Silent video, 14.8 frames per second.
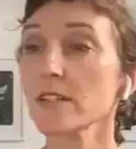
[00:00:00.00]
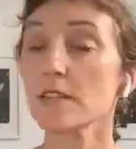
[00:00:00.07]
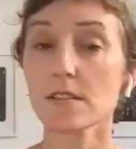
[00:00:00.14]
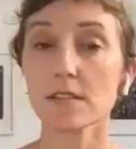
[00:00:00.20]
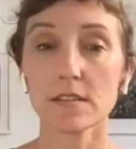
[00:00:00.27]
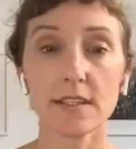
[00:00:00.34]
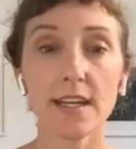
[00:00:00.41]
was,
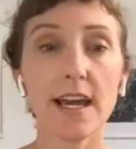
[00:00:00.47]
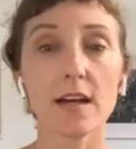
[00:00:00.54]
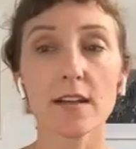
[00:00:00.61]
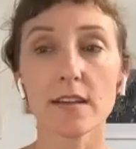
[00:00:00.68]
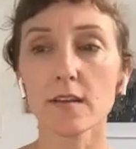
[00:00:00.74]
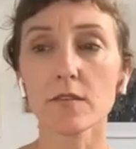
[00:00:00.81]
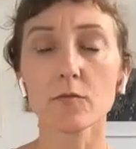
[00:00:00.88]

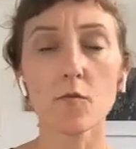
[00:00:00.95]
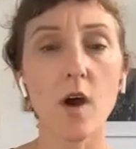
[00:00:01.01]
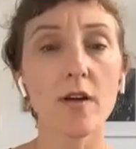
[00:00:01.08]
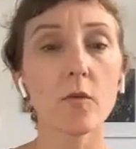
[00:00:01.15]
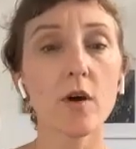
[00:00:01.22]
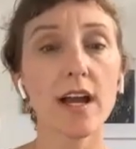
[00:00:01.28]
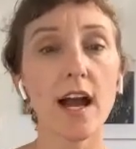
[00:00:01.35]
yeah,
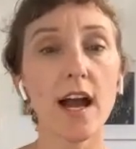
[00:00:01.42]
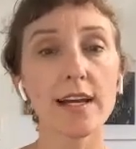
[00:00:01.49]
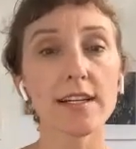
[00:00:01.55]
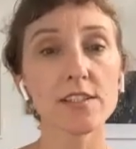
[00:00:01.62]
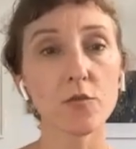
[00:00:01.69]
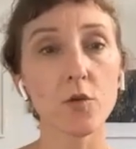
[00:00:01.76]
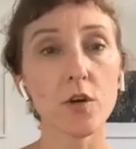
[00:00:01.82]
what
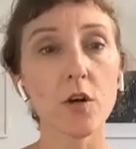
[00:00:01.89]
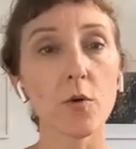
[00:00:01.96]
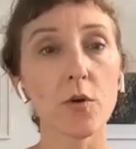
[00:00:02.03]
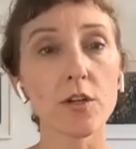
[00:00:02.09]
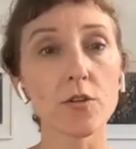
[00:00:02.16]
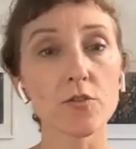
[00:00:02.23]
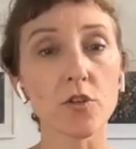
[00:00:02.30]
kinds of work
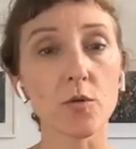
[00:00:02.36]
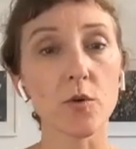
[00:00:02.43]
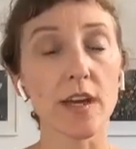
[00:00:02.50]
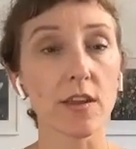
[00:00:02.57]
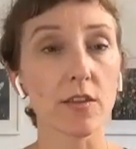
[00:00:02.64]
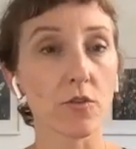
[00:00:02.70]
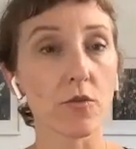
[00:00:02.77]
were you
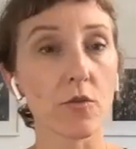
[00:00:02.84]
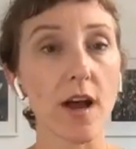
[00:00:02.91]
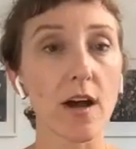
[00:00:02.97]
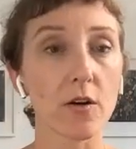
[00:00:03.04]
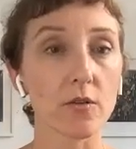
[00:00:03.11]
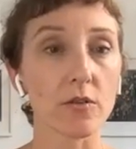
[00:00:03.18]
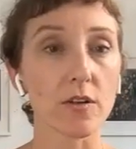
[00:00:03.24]
doing
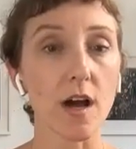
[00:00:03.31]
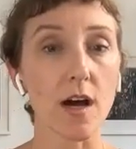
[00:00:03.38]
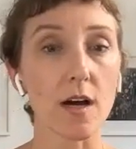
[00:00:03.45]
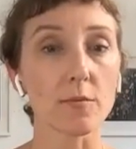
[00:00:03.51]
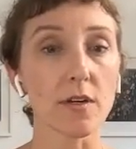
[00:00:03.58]
throughout,